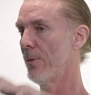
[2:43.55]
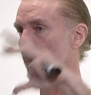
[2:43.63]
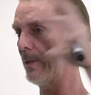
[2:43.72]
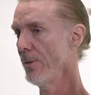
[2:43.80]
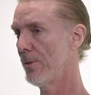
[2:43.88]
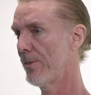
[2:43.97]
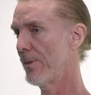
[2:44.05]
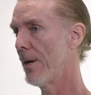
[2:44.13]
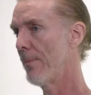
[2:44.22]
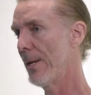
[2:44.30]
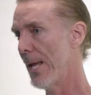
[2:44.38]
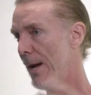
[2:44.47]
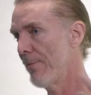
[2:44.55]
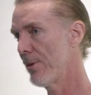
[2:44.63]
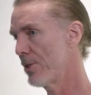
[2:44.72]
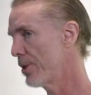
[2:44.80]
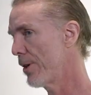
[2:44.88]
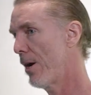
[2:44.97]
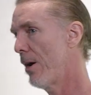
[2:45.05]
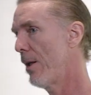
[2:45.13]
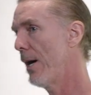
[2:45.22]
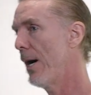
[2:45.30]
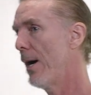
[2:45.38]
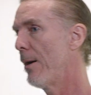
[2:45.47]
And when you sum and average it
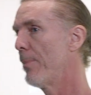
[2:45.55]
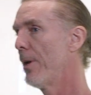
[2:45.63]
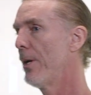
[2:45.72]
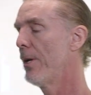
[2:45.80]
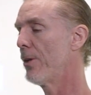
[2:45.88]
all up,